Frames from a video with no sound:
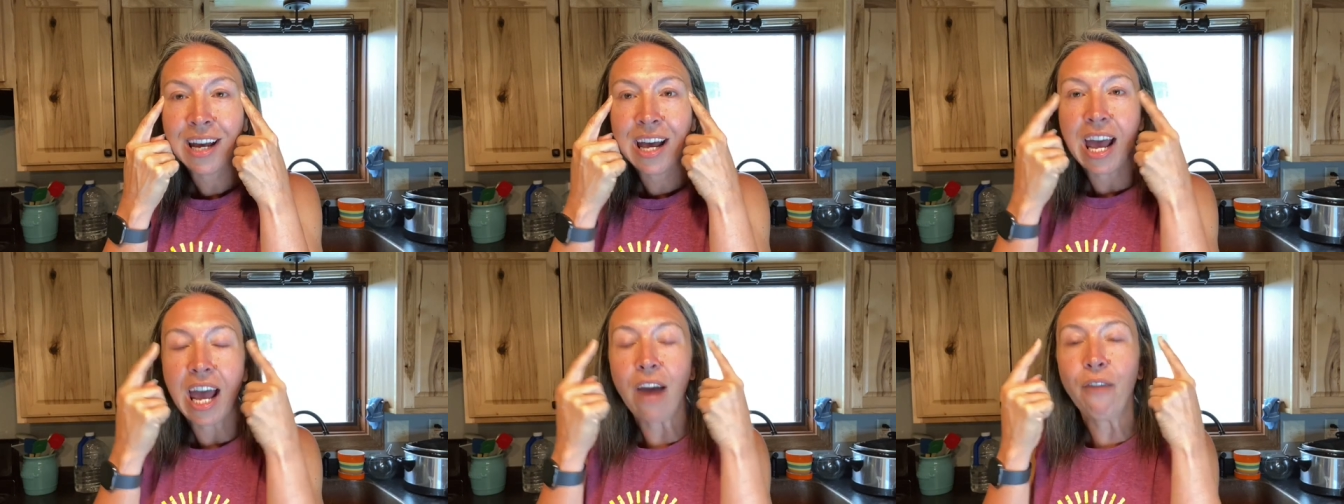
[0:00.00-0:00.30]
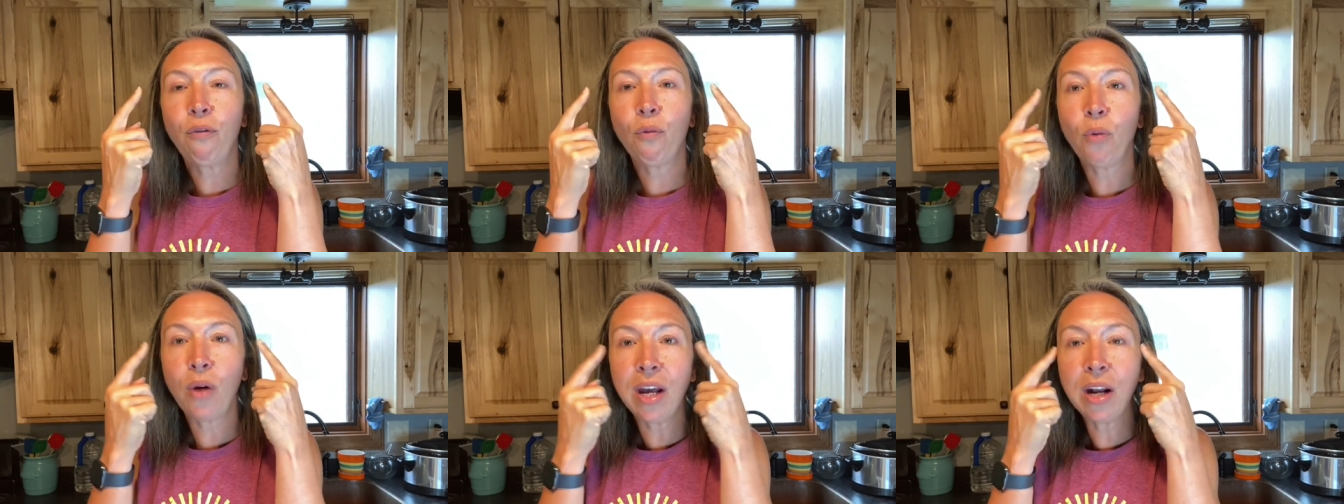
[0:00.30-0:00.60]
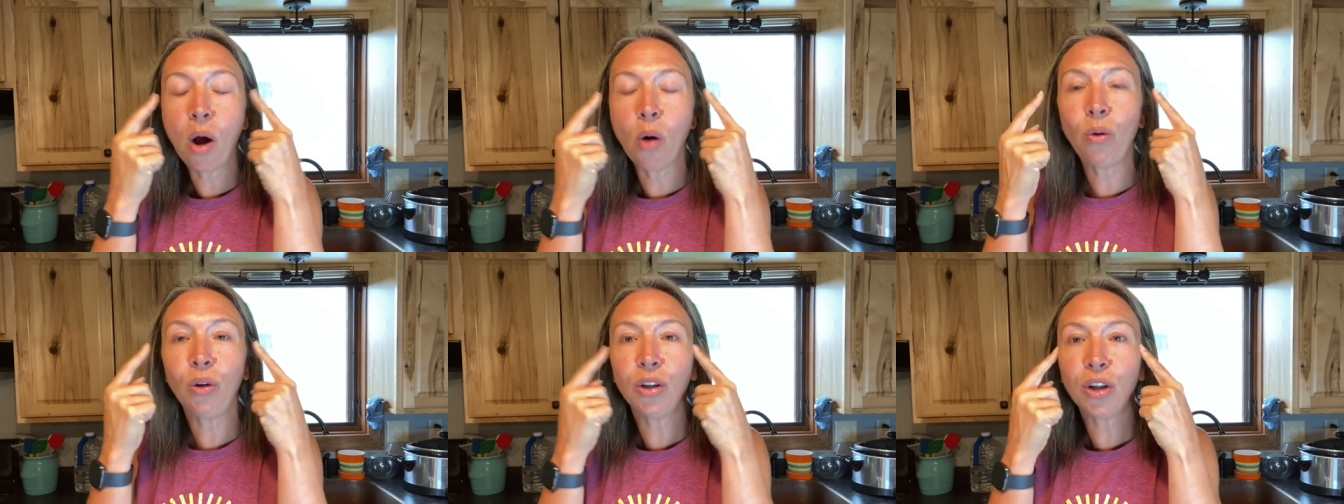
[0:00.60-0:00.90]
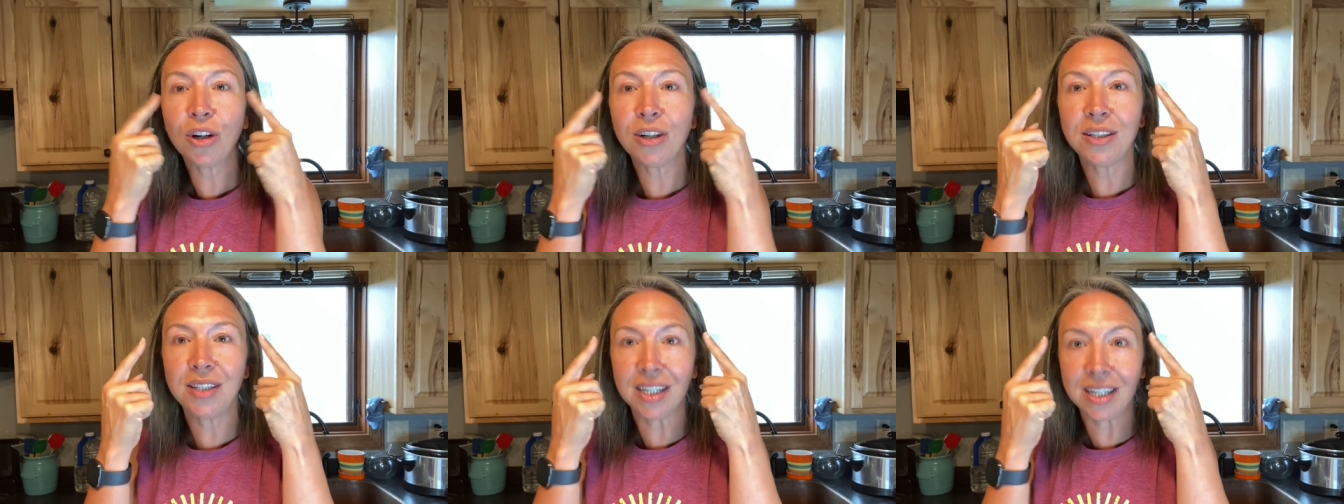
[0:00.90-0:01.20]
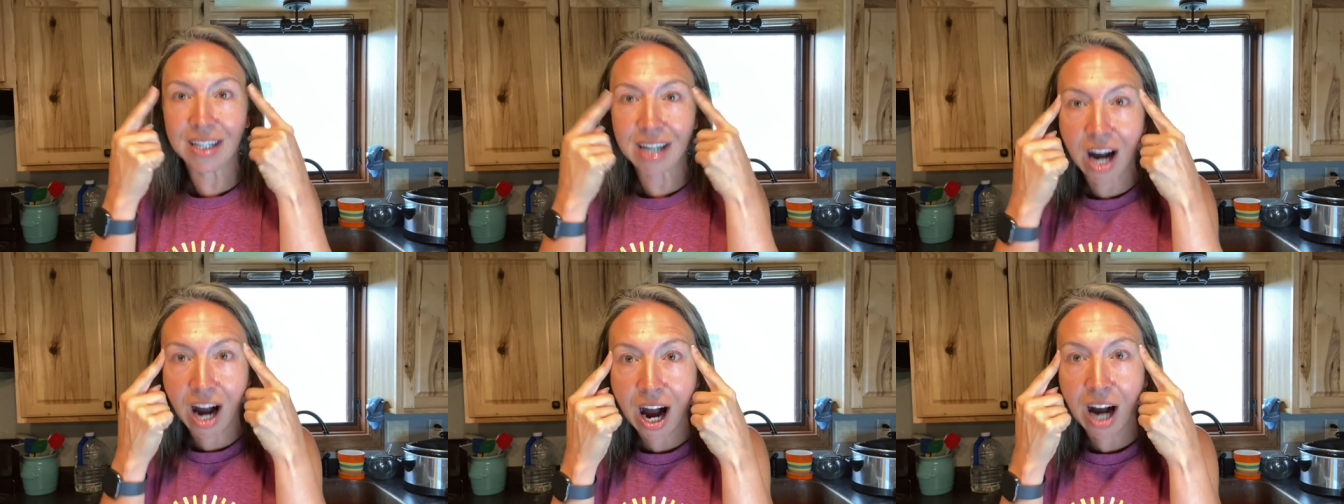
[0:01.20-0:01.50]
If we don't learn to
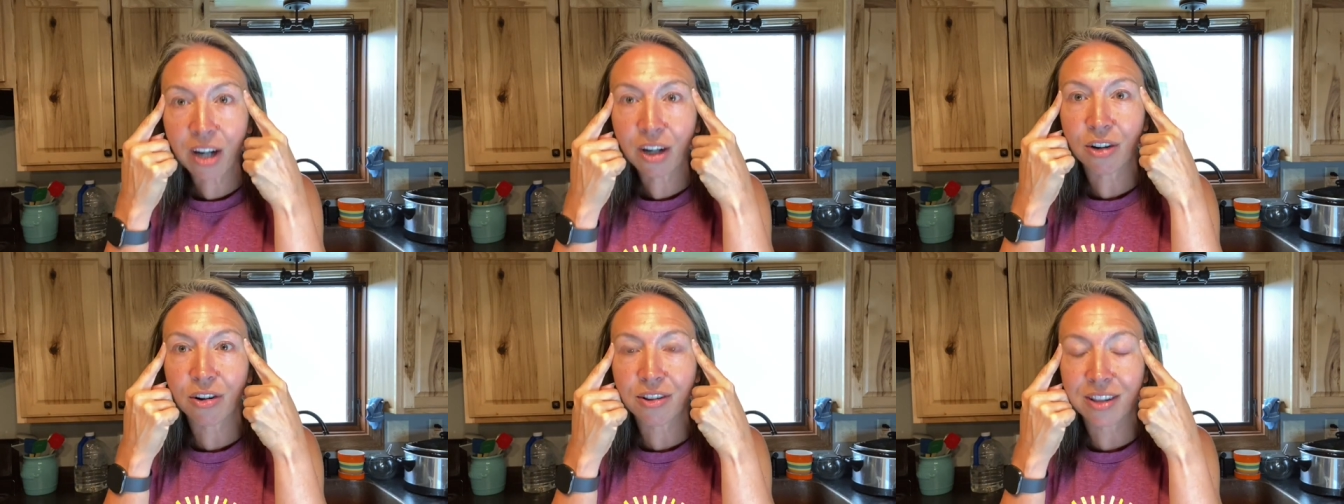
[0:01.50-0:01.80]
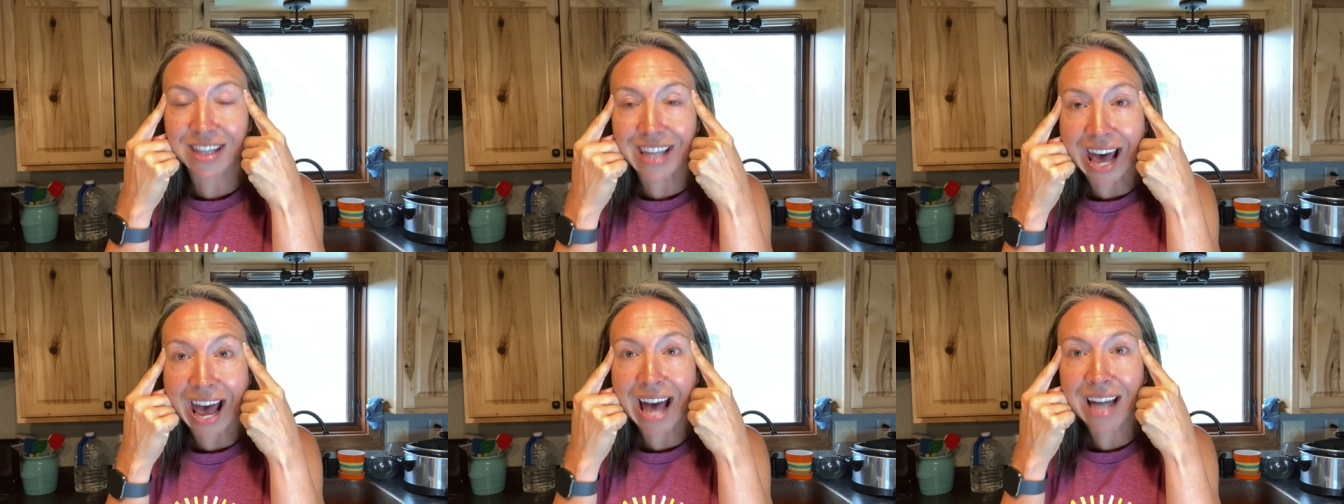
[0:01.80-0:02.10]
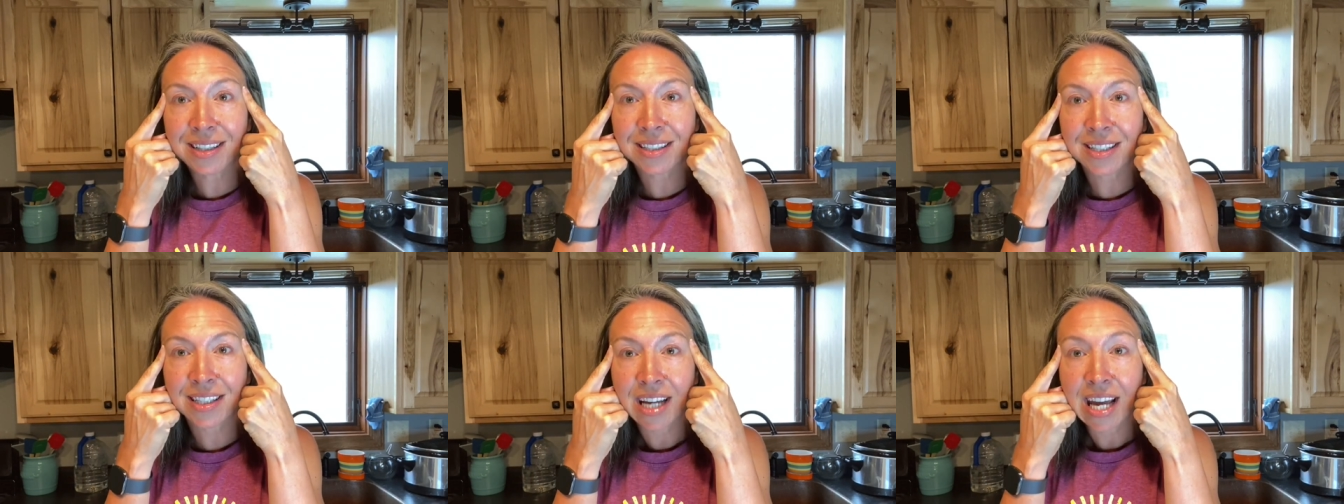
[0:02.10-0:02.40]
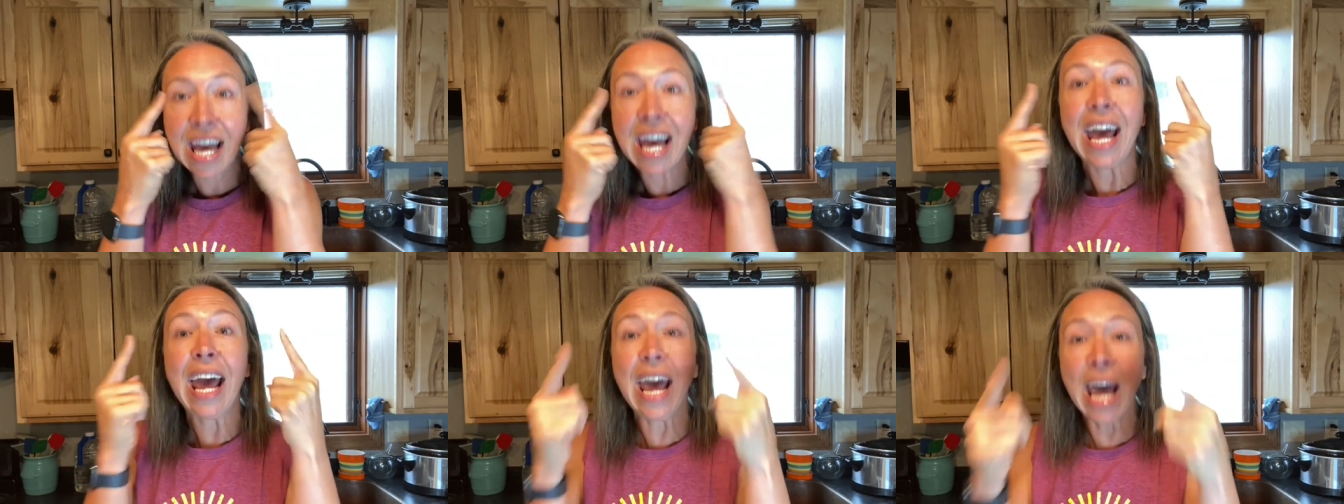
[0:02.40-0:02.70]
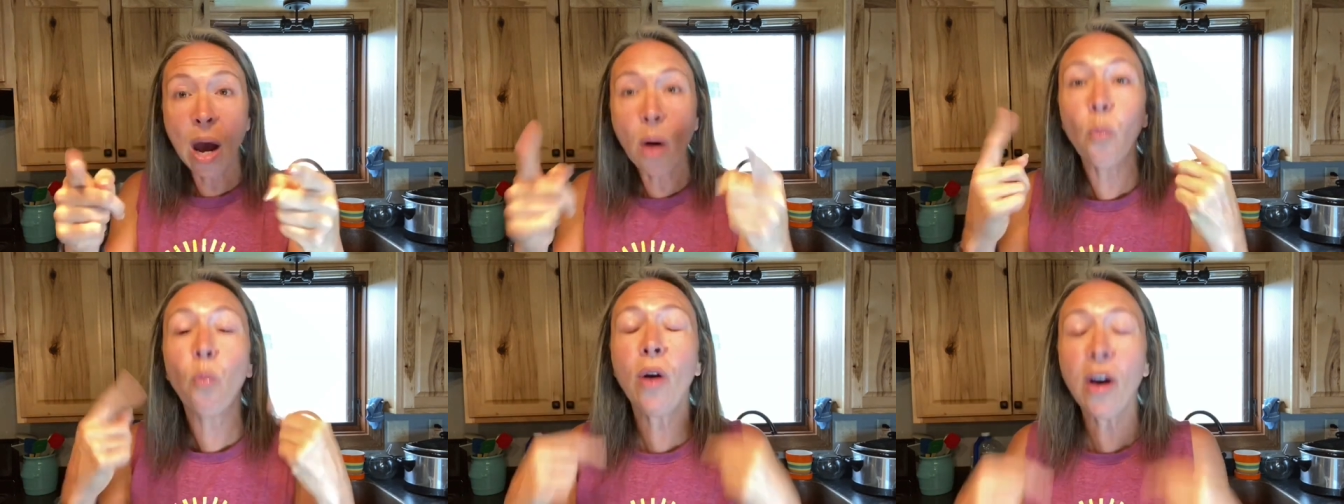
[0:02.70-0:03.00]
conquer that,
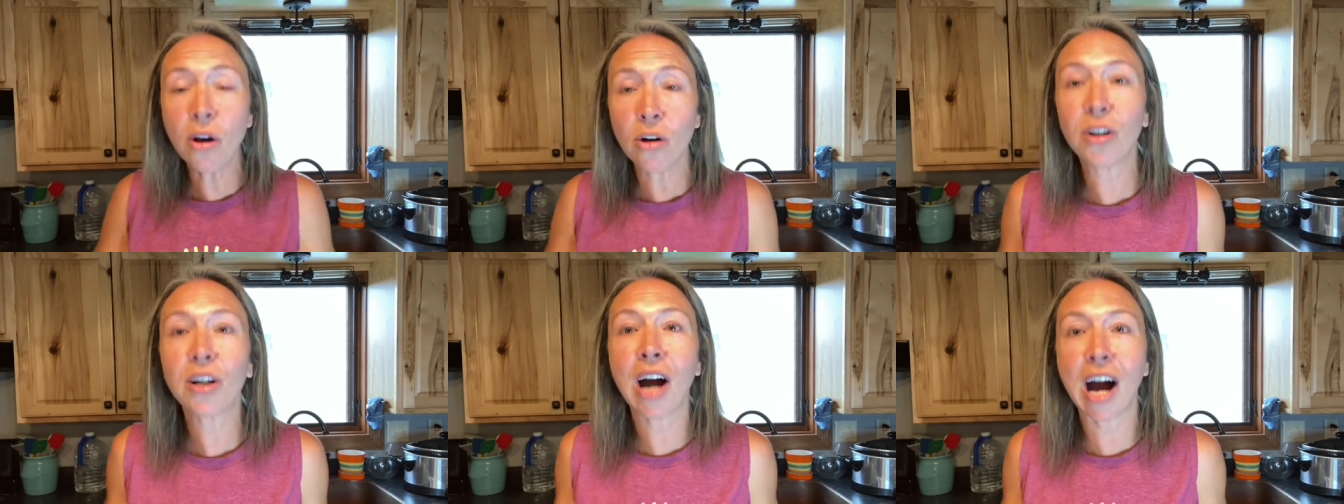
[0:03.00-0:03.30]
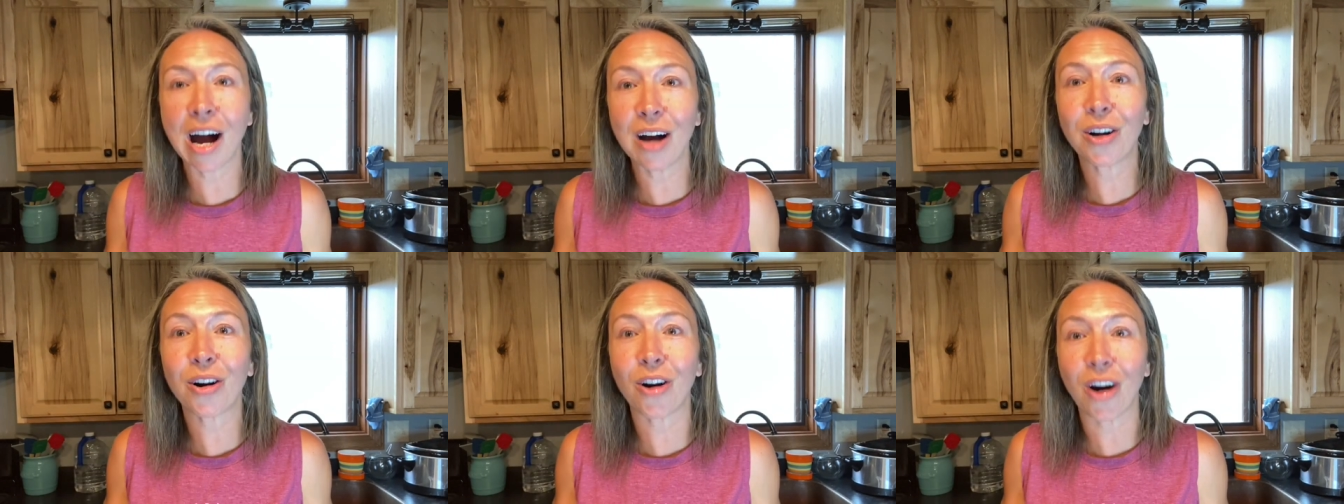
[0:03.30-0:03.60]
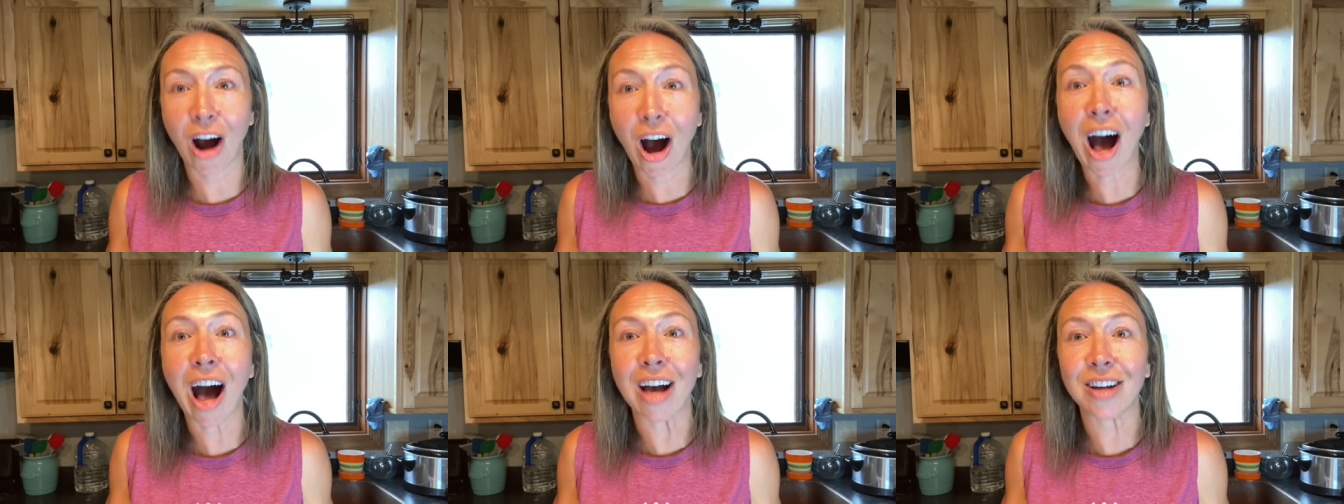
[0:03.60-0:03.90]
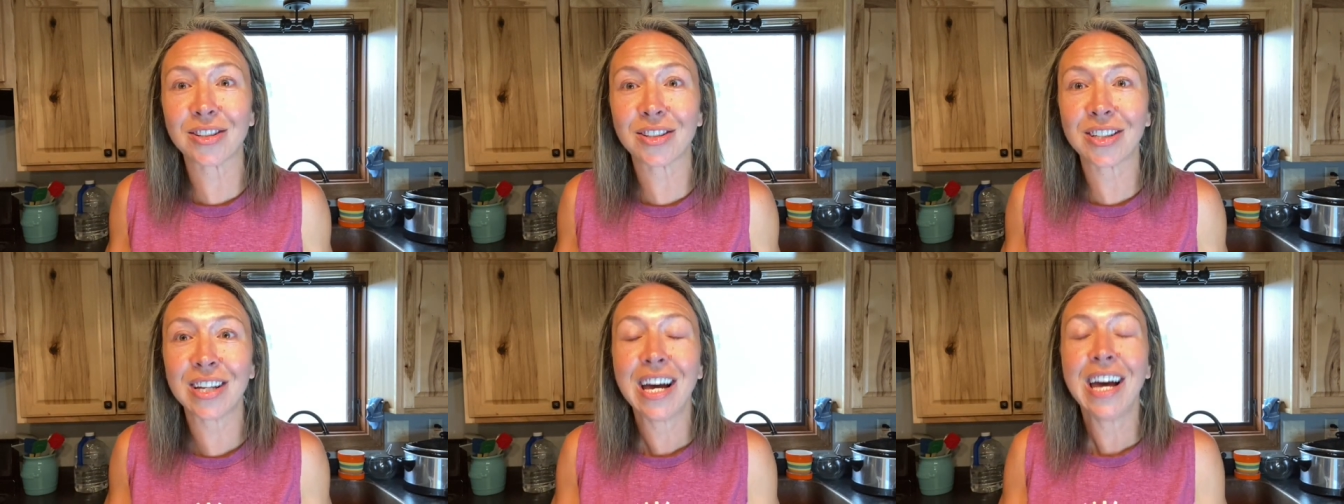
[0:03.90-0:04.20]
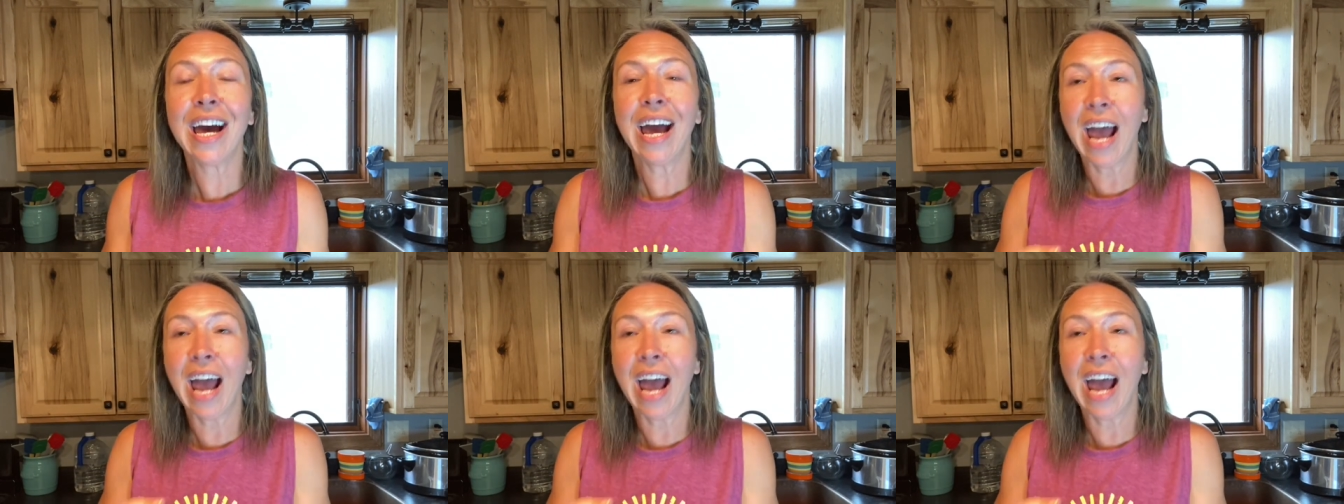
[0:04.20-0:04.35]
it will conquer us.